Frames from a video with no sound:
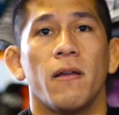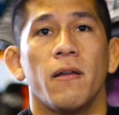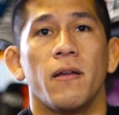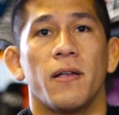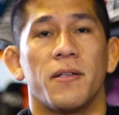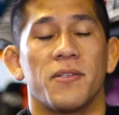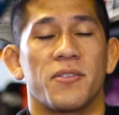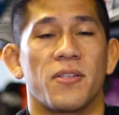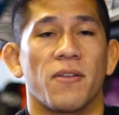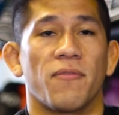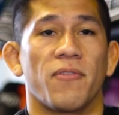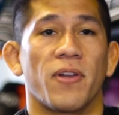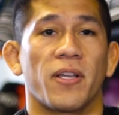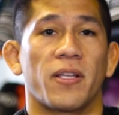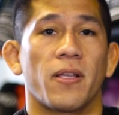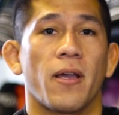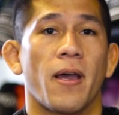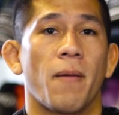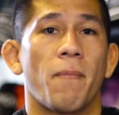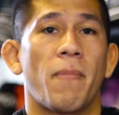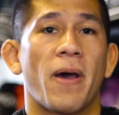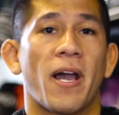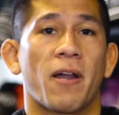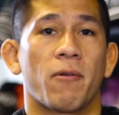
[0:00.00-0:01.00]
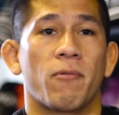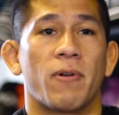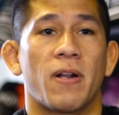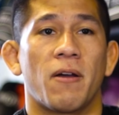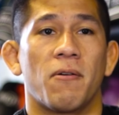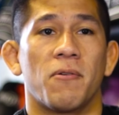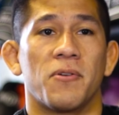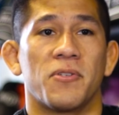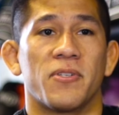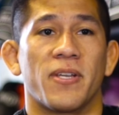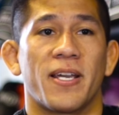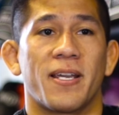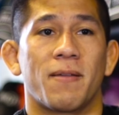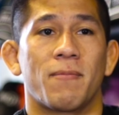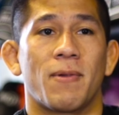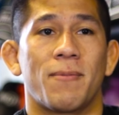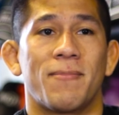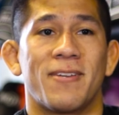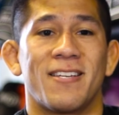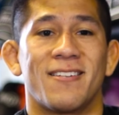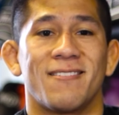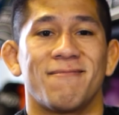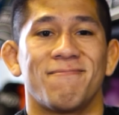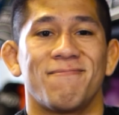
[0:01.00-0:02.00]
and stuff like that back when I was like
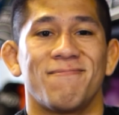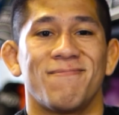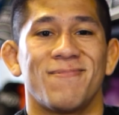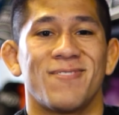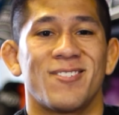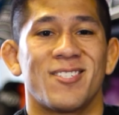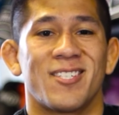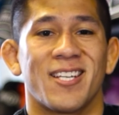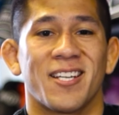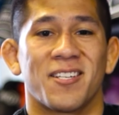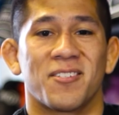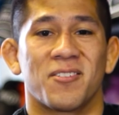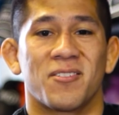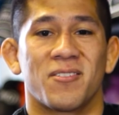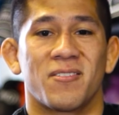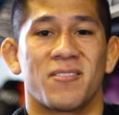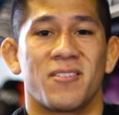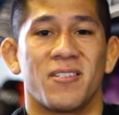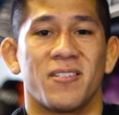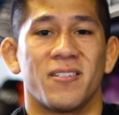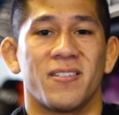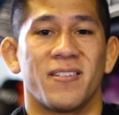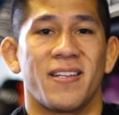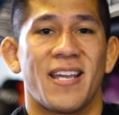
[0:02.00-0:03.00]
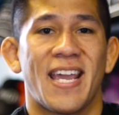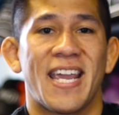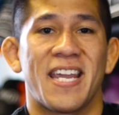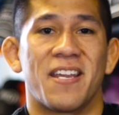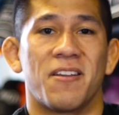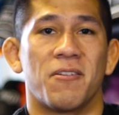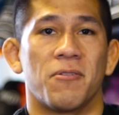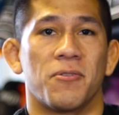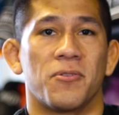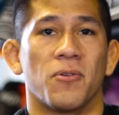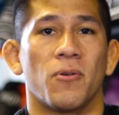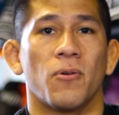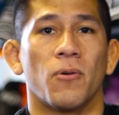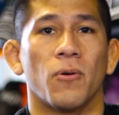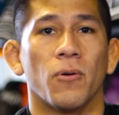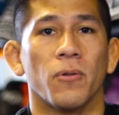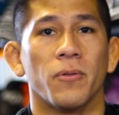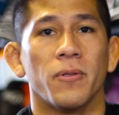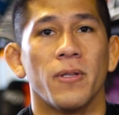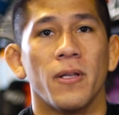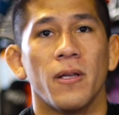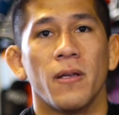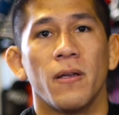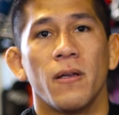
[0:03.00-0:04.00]
maybe 6 to 8 years
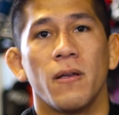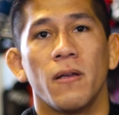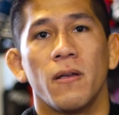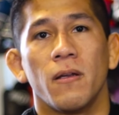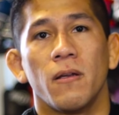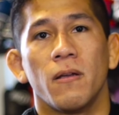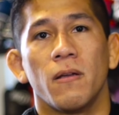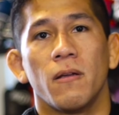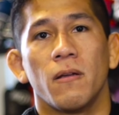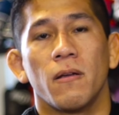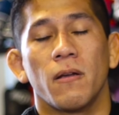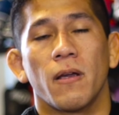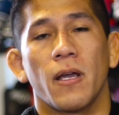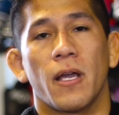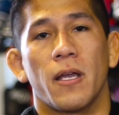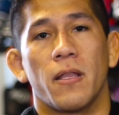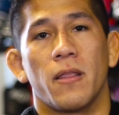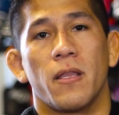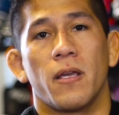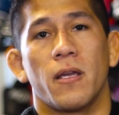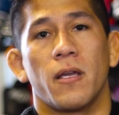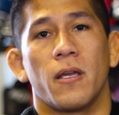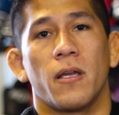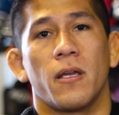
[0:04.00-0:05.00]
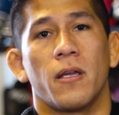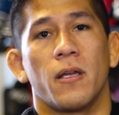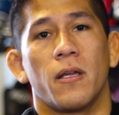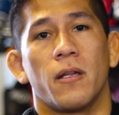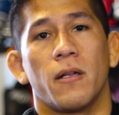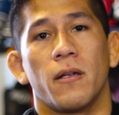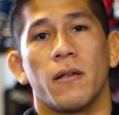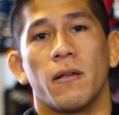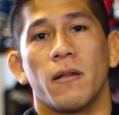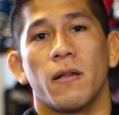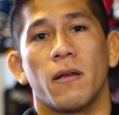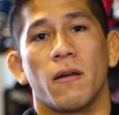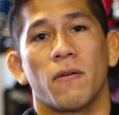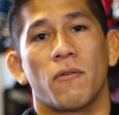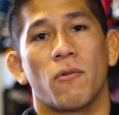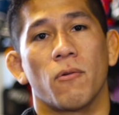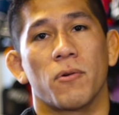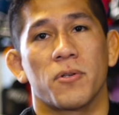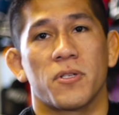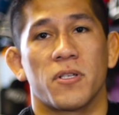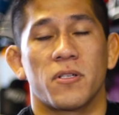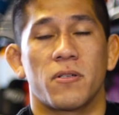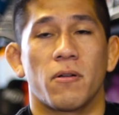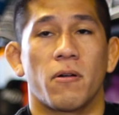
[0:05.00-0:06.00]
old. And then, of
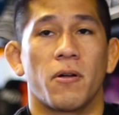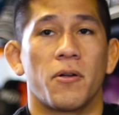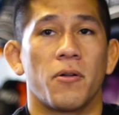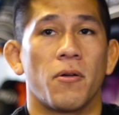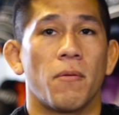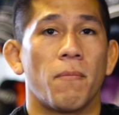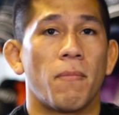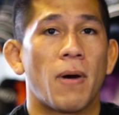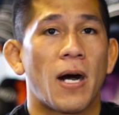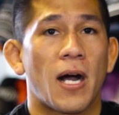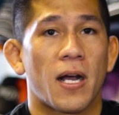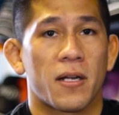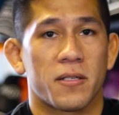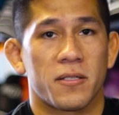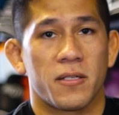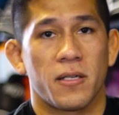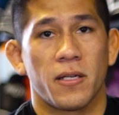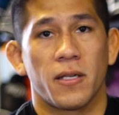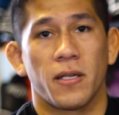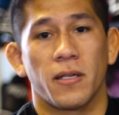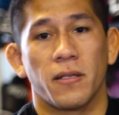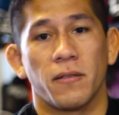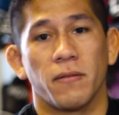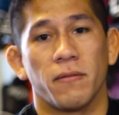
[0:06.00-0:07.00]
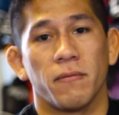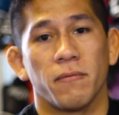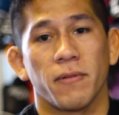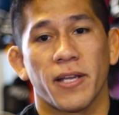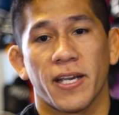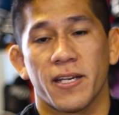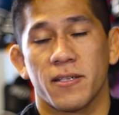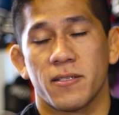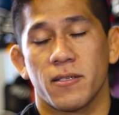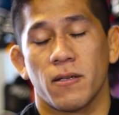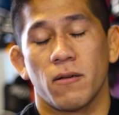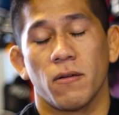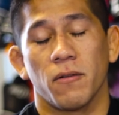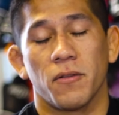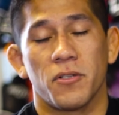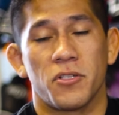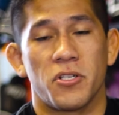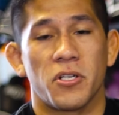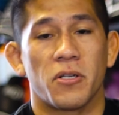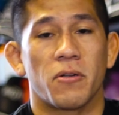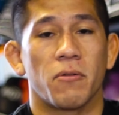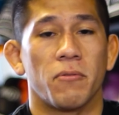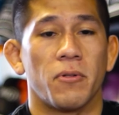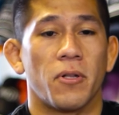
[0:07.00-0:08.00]
course, I started doing boxing and, like I said, all the
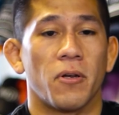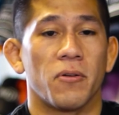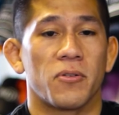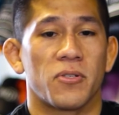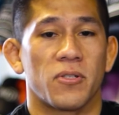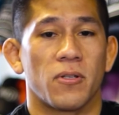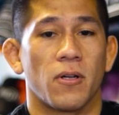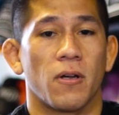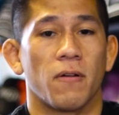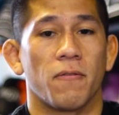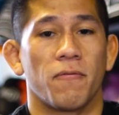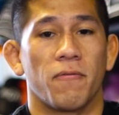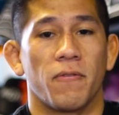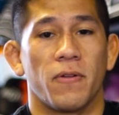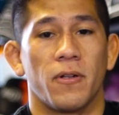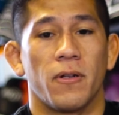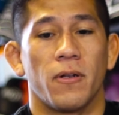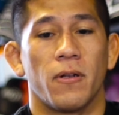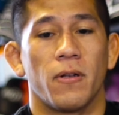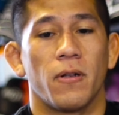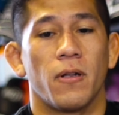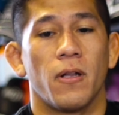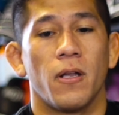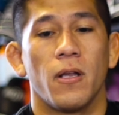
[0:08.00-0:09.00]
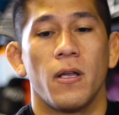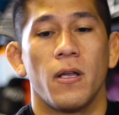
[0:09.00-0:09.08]
jeet kune do stuff. And